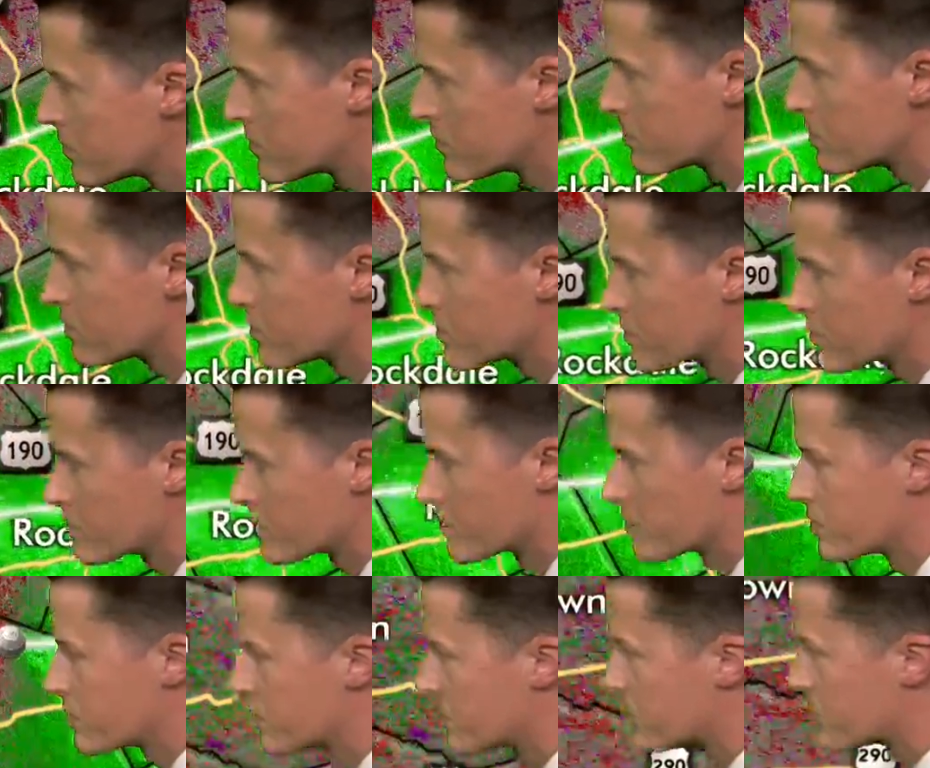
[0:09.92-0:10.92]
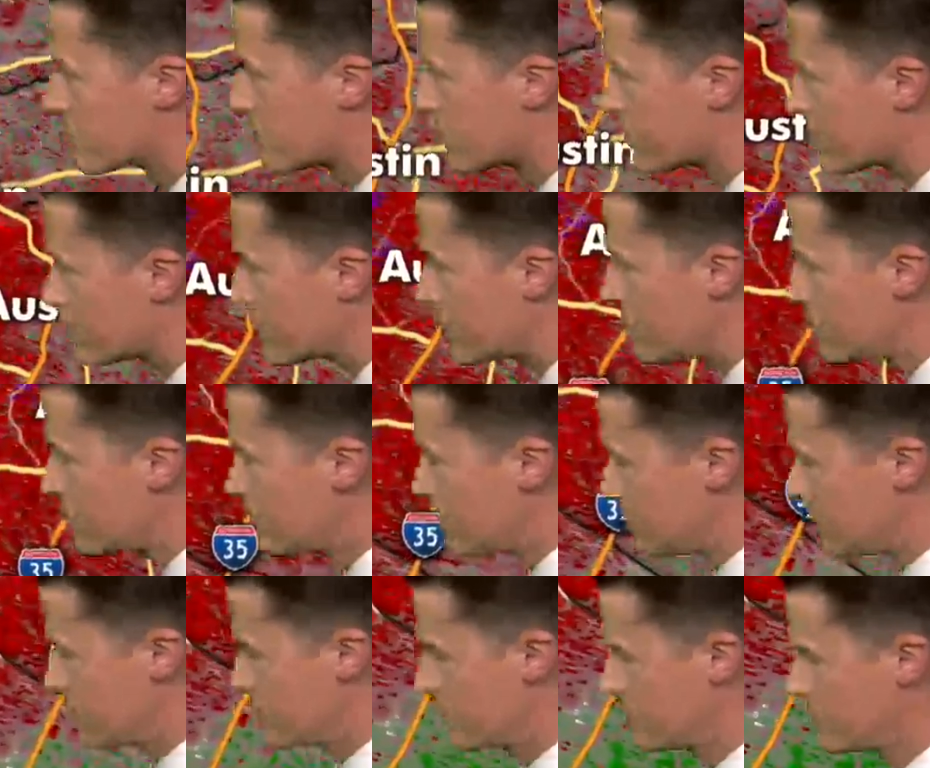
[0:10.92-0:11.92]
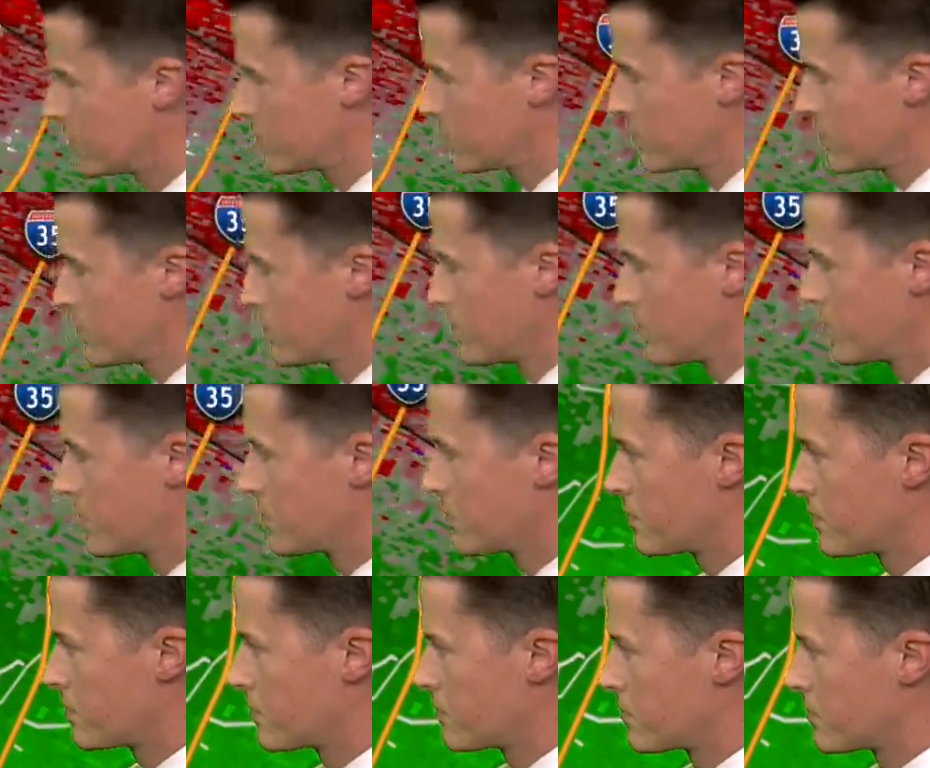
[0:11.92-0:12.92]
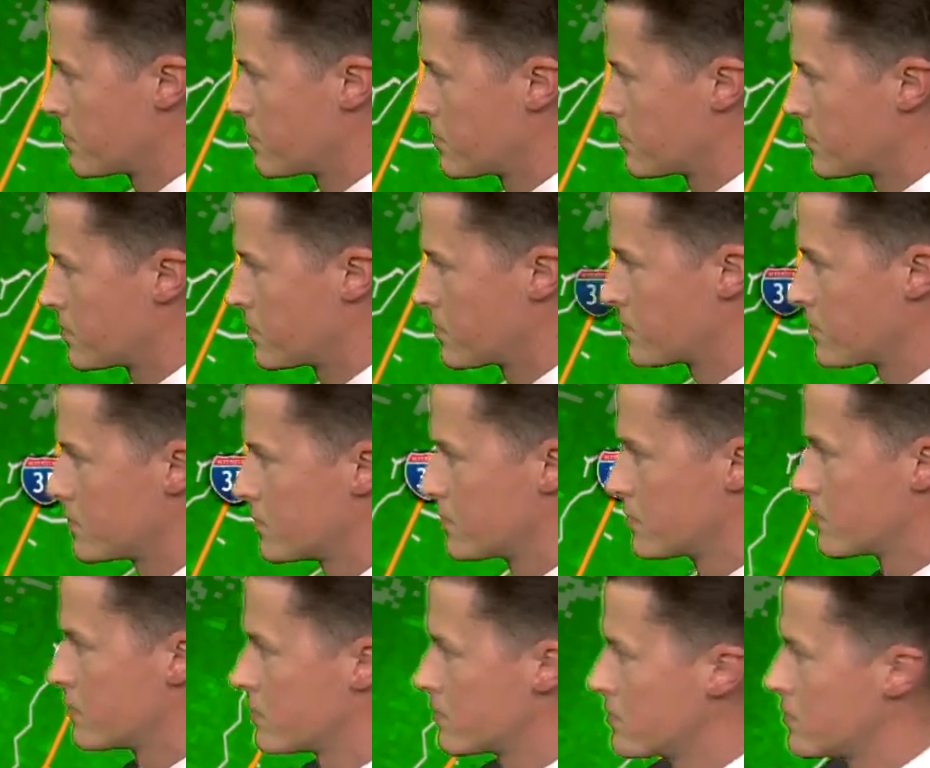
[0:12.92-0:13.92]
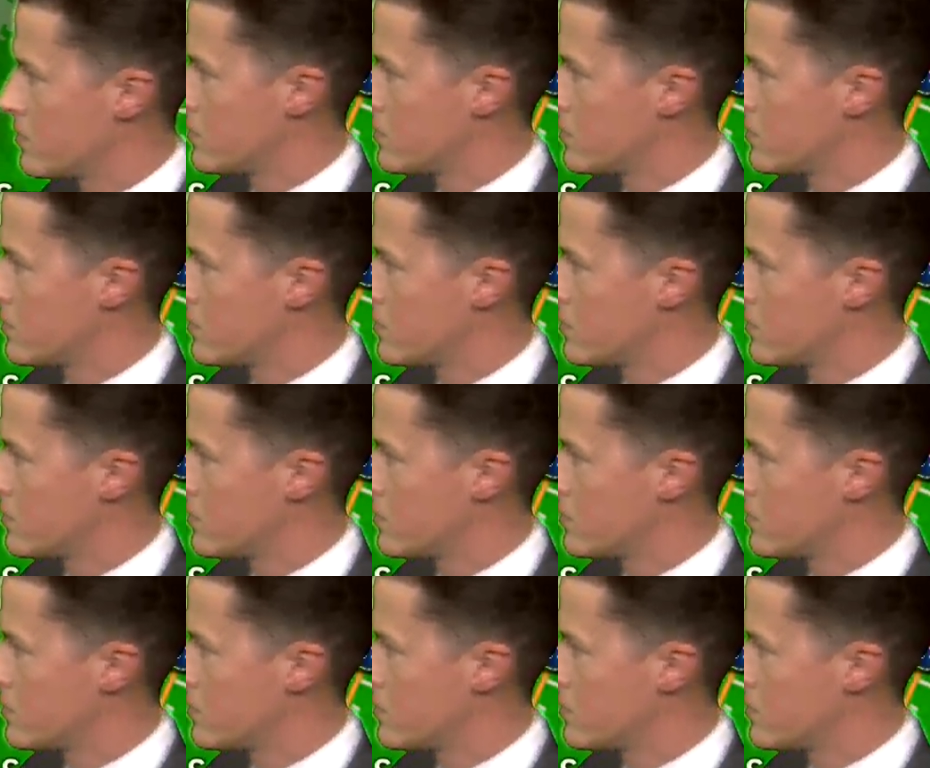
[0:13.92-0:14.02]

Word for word: um, up to one and a half to two inches now possibly coming in.